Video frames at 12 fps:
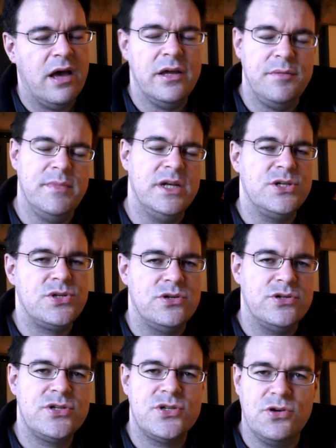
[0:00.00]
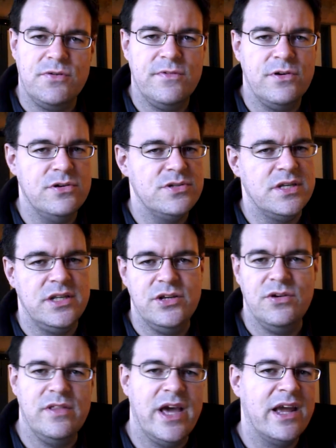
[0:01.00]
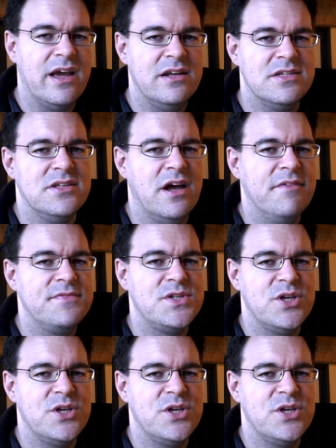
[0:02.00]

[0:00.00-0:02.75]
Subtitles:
administer servers and do that kind of stuff.